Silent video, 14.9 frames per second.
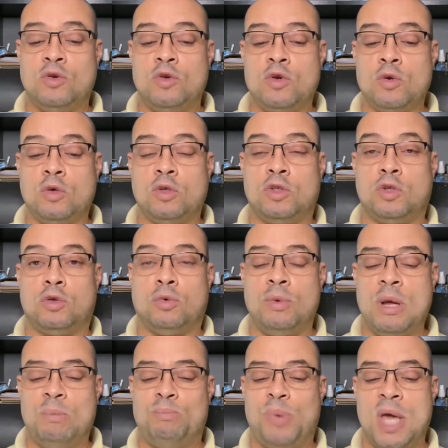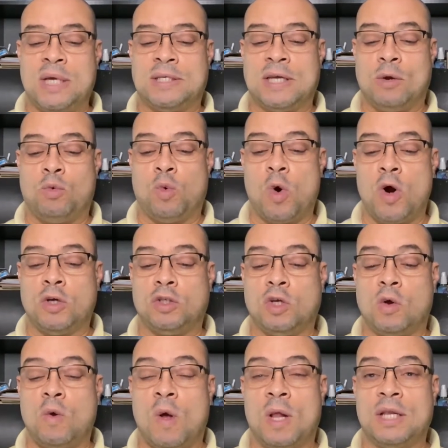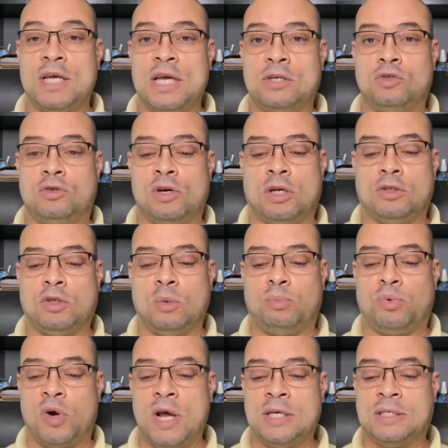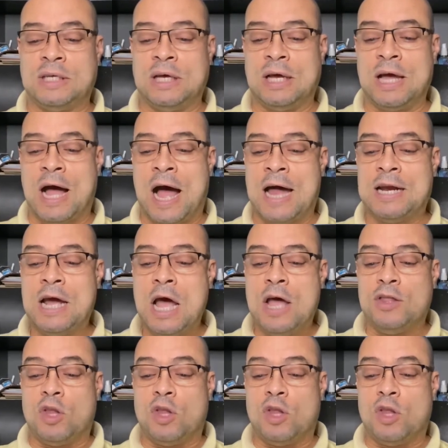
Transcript: used three basic words to call Israel to praising God.